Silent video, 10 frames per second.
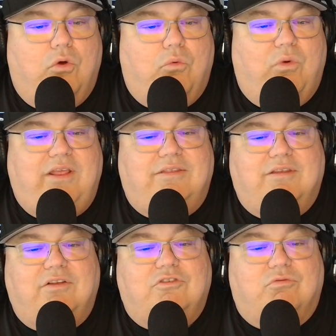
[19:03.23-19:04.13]
When it
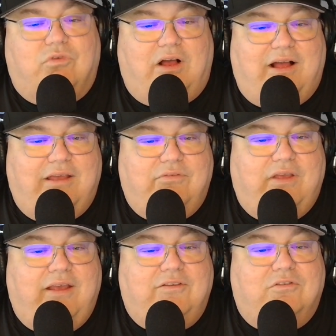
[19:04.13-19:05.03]
does arrive,
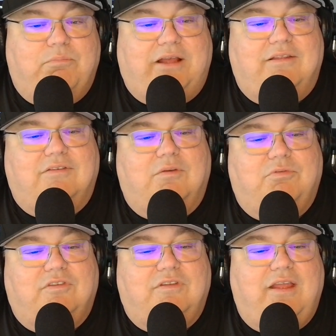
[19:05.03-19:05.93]
expect a
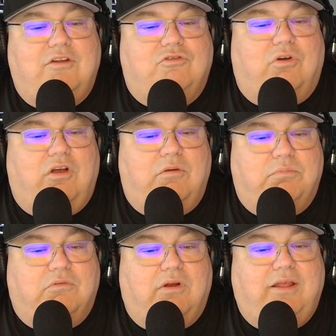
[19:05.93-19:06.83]
substantial
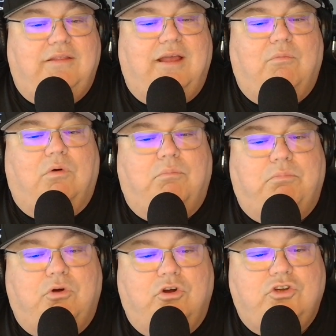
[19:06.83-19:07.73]
upgrade that will
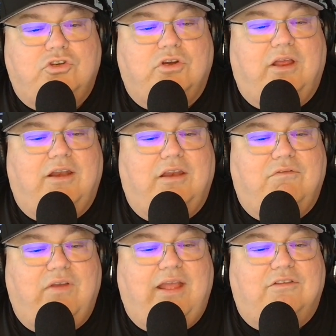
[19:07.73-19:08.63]
push an
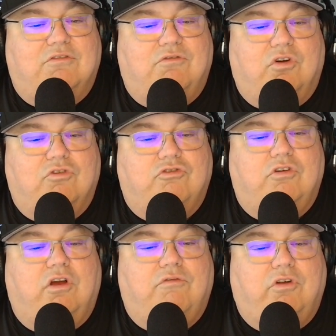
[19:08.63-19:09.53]
advanced version
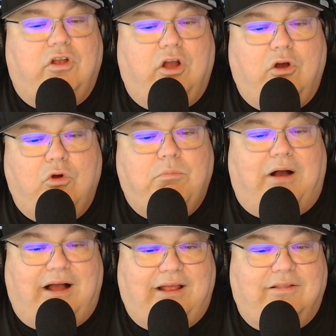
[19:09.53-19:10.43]
of
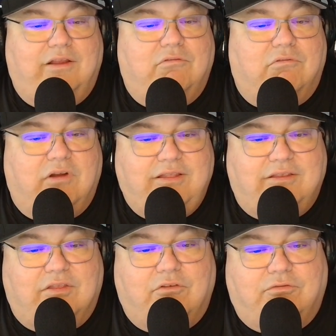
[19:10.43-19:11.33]
Copilot right
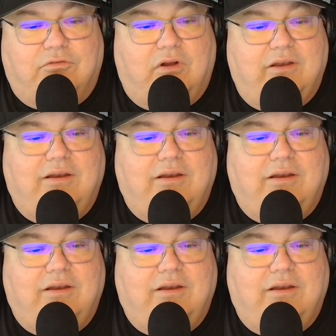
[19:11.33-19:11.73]
to the front,